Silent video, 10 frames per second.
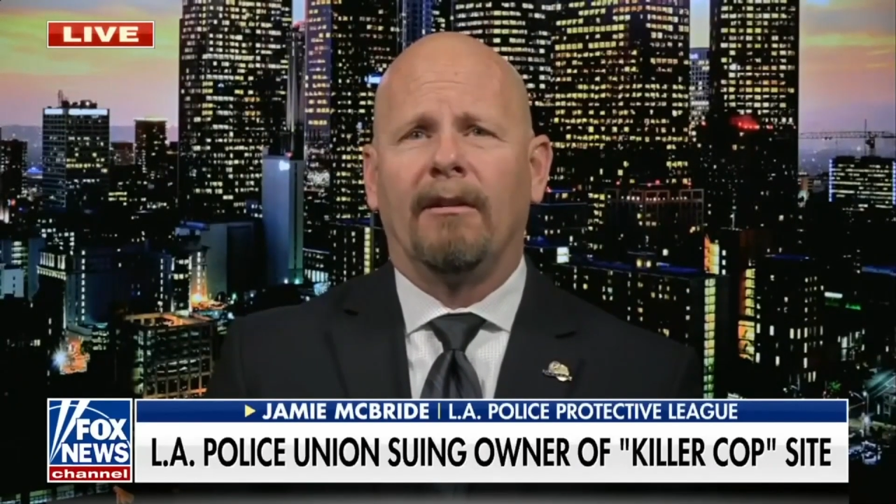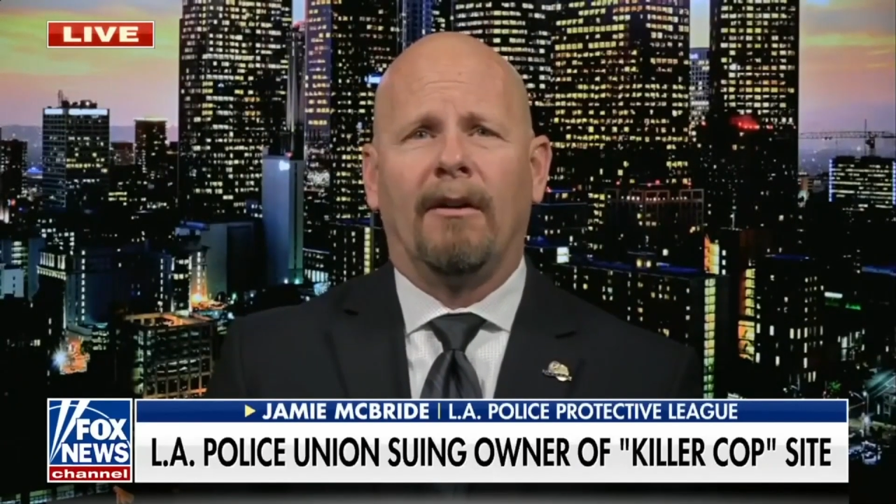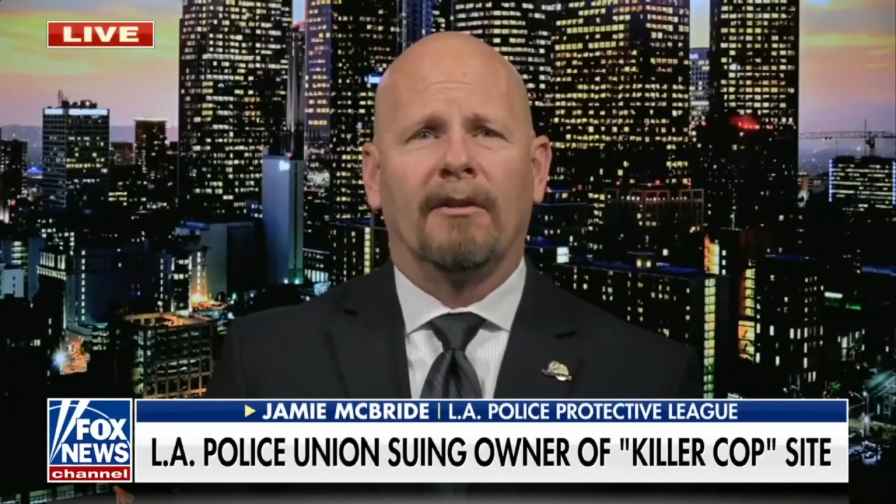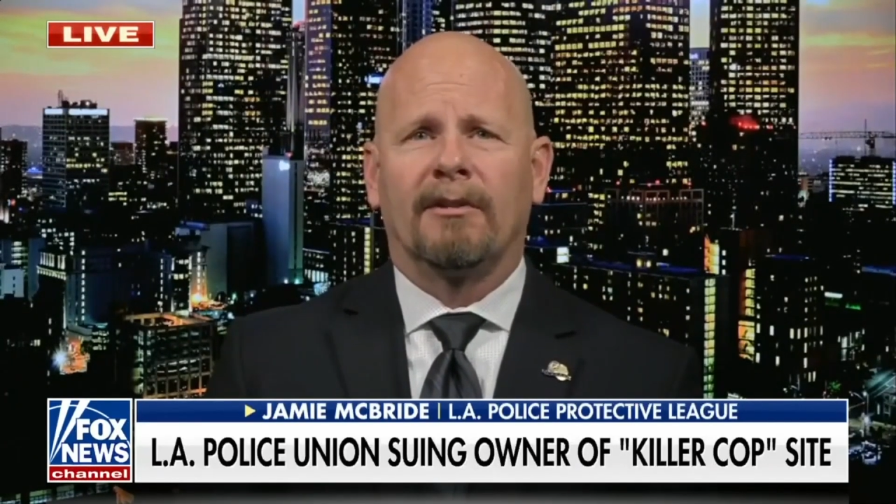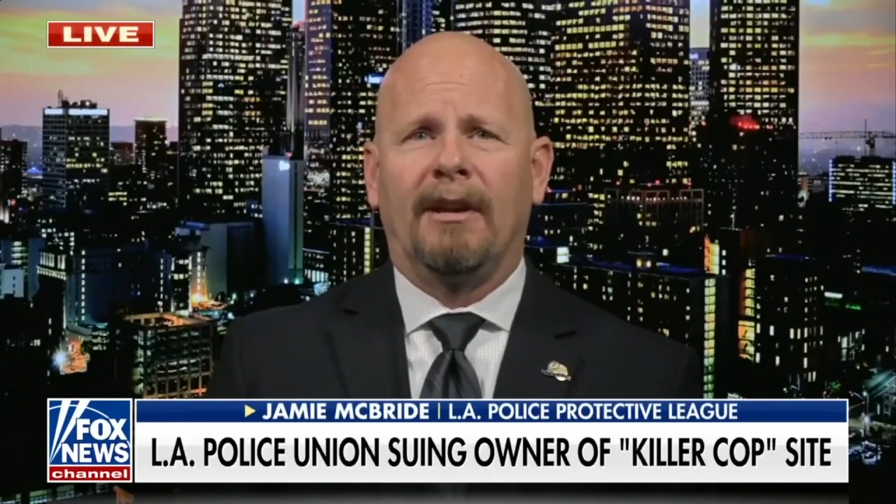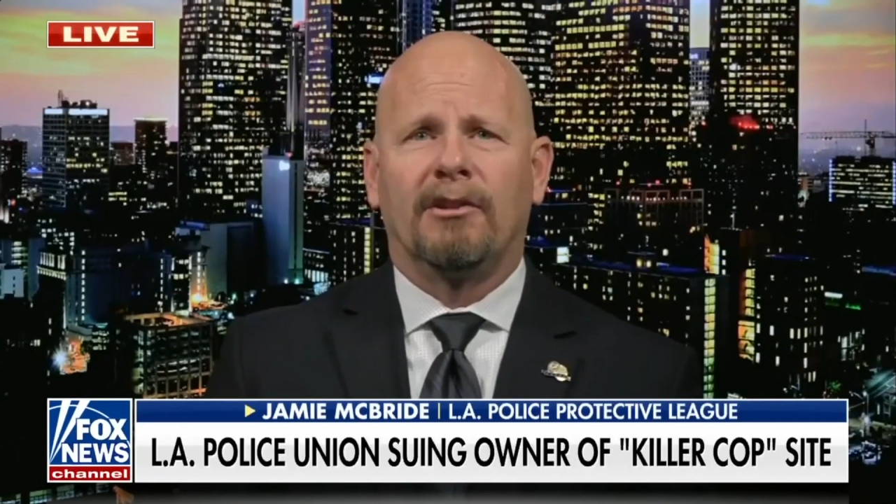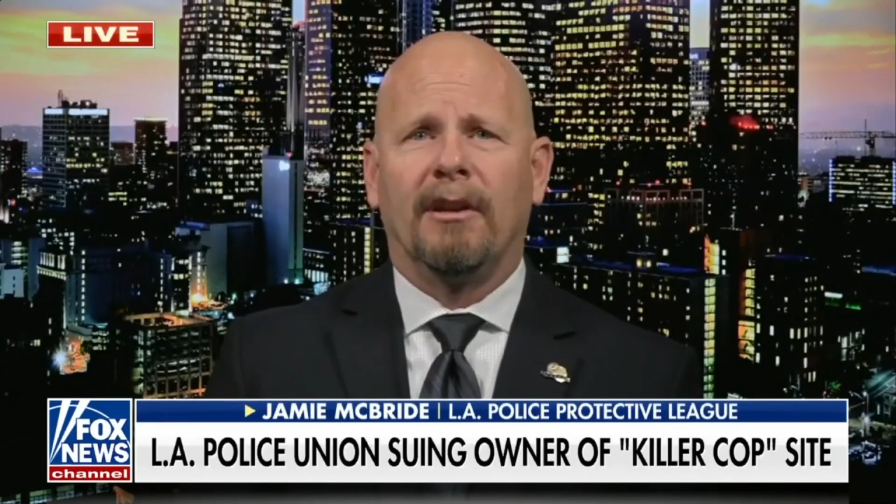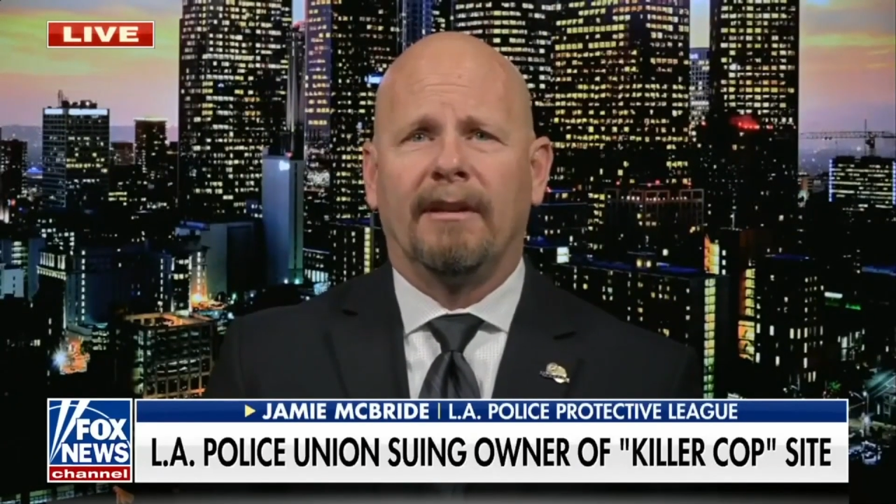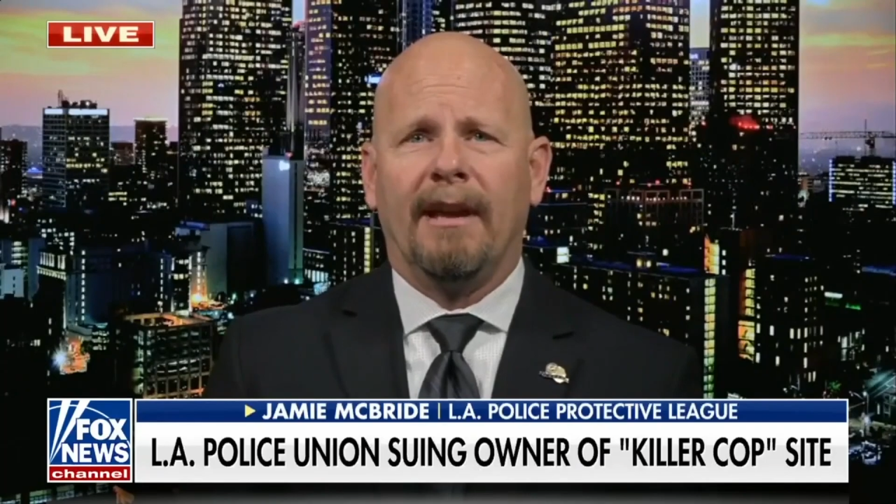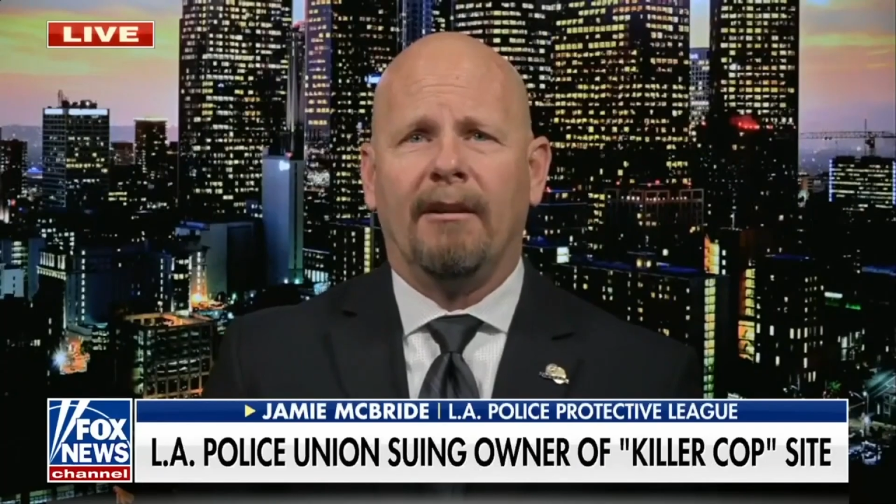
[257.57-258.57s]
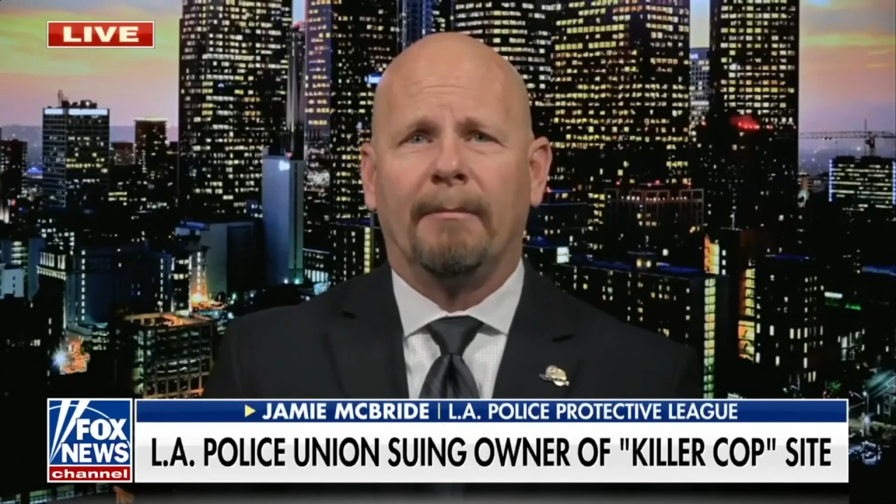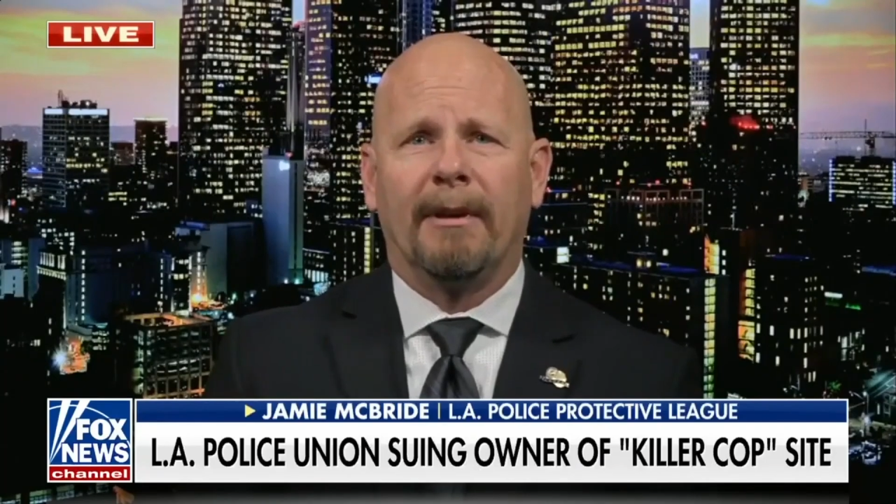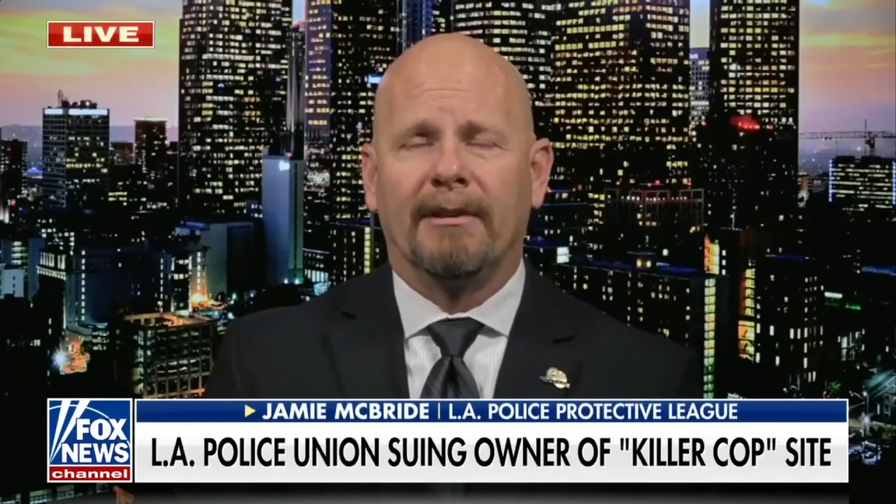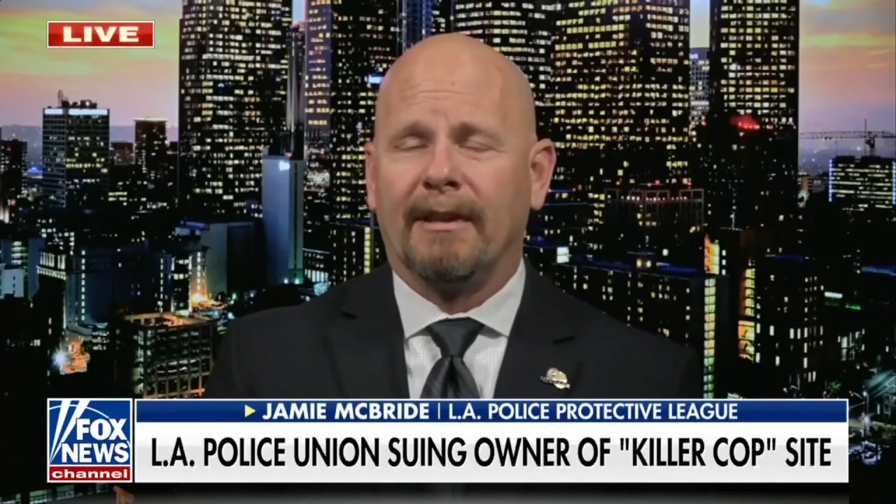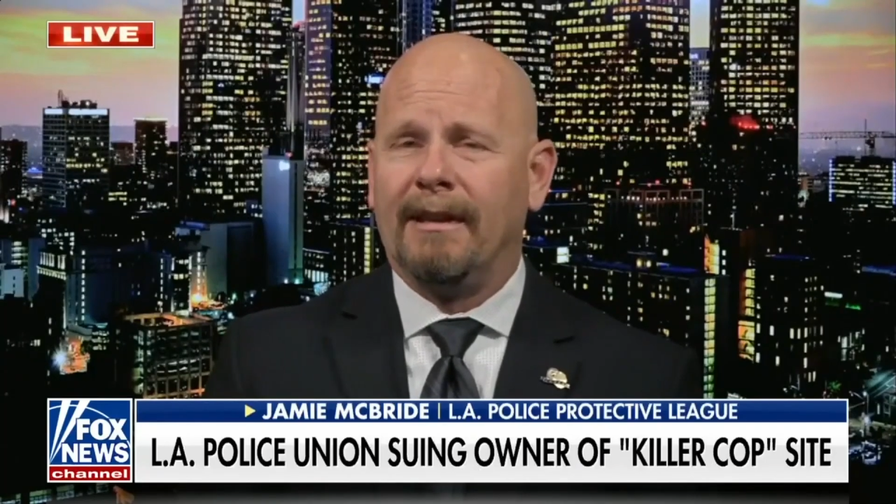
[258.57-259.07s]
all the sites shut down
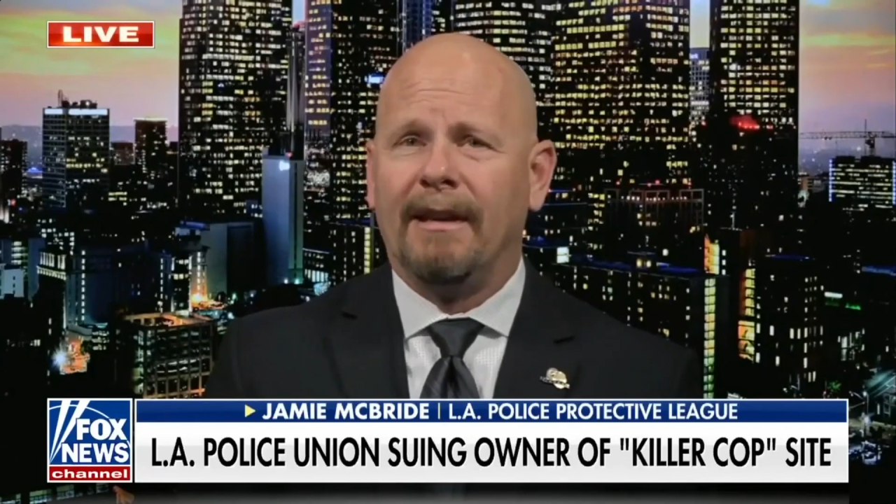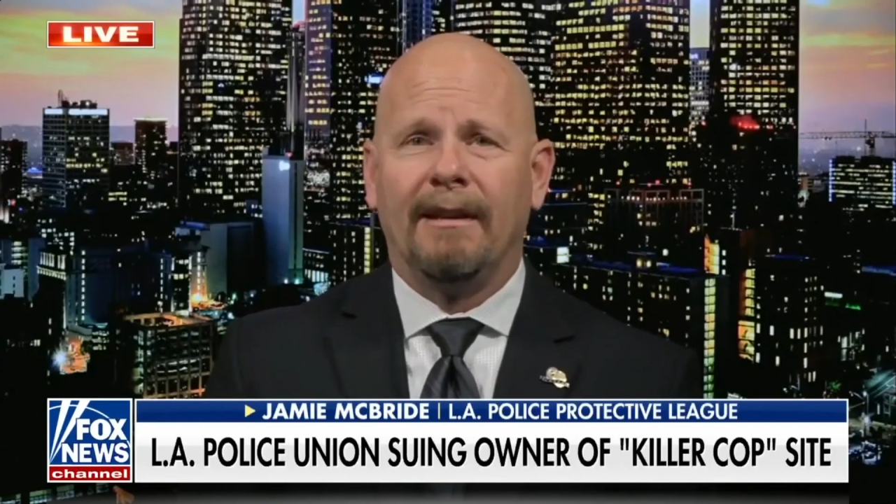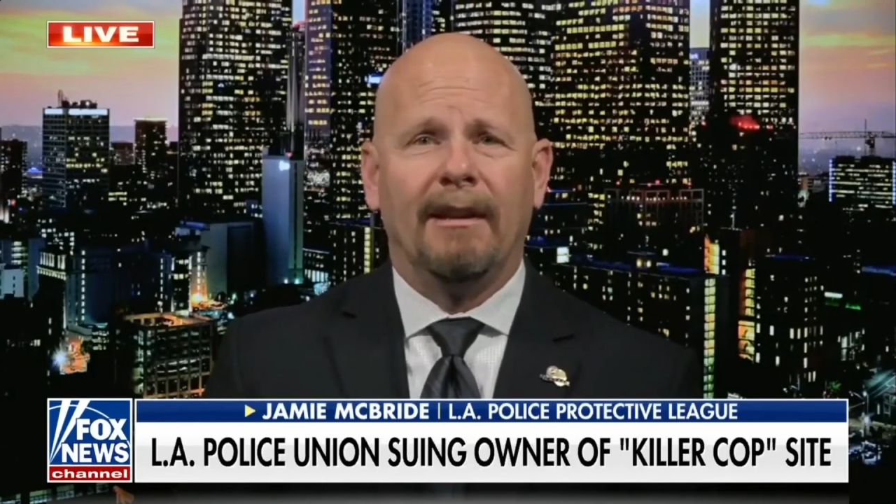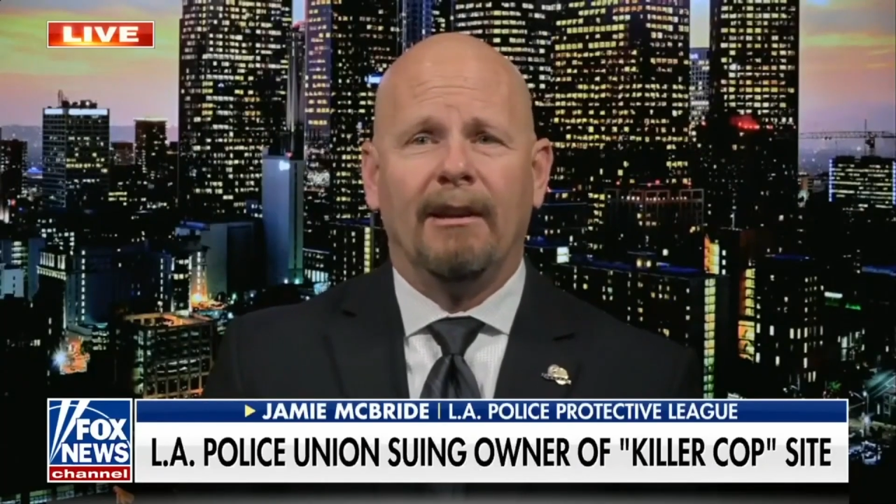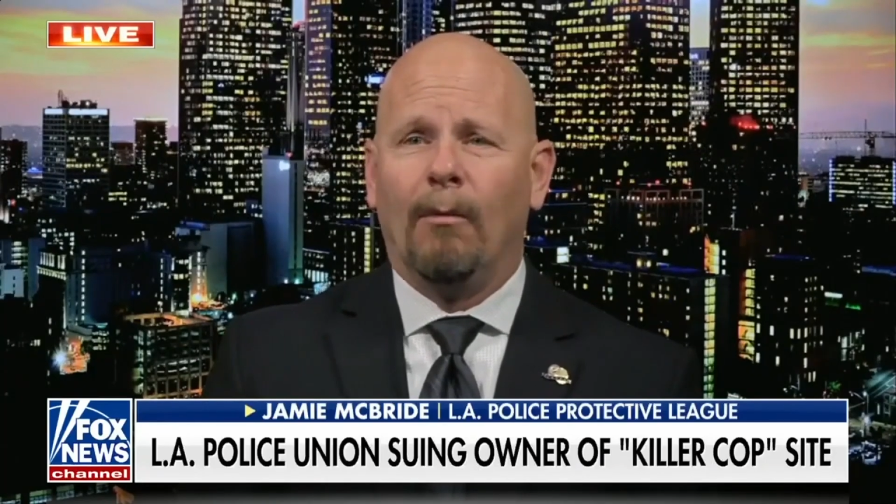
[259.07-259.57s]
because, again,